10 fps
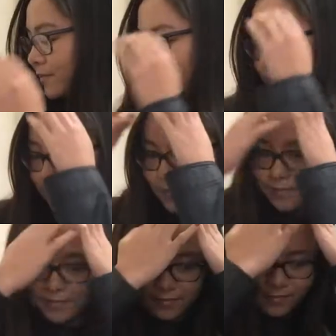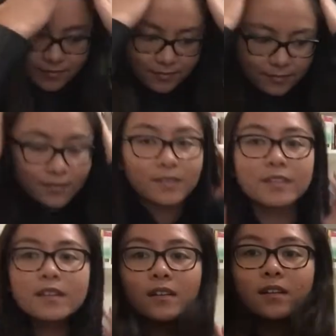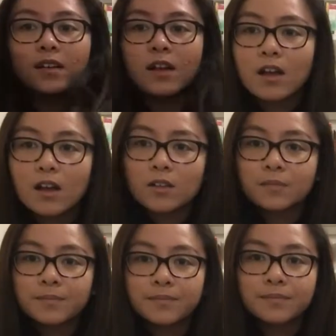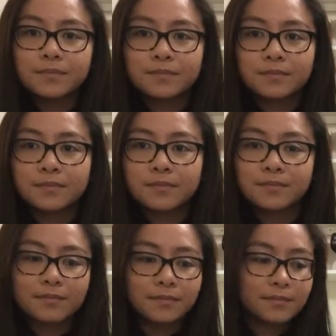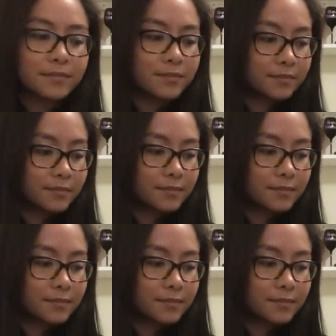No words are spoken by the person on screen.